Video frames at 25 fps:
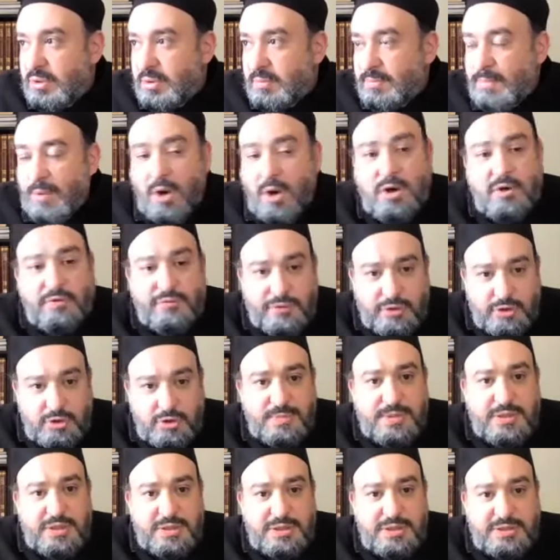part of the
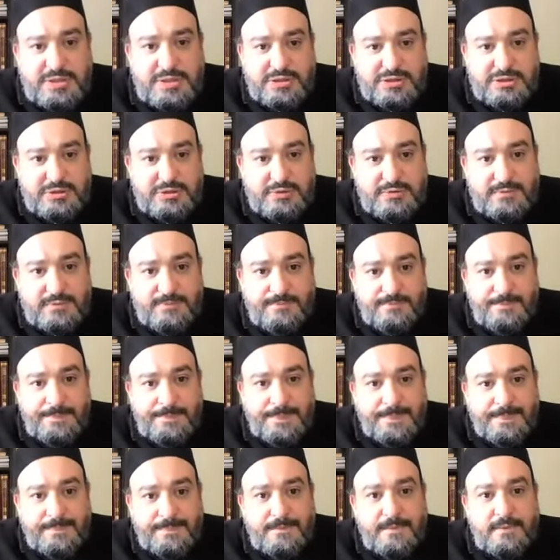human condition.
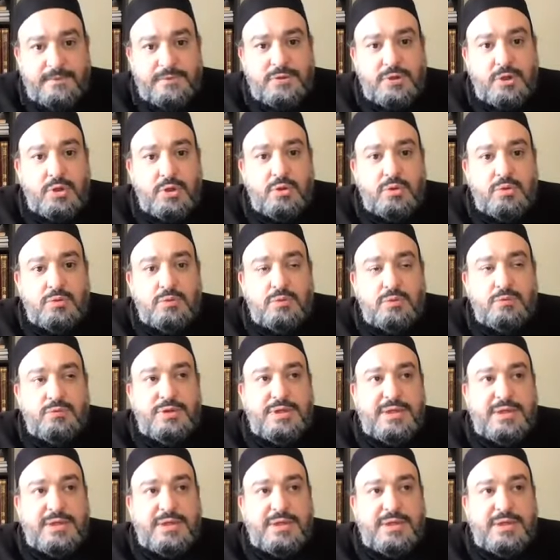So we